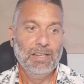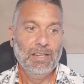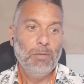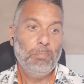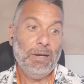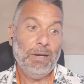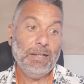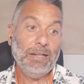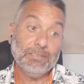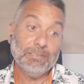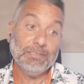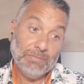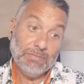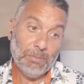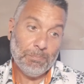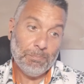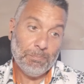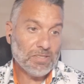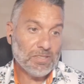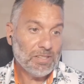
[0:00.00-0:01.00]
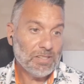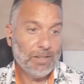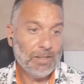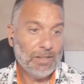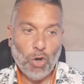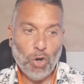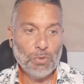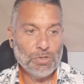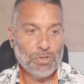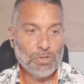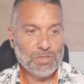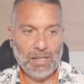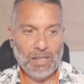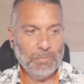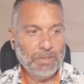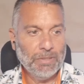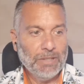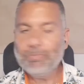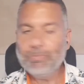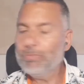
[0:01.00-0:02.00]
But the president always tell
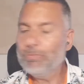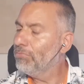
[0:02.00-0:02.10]
me,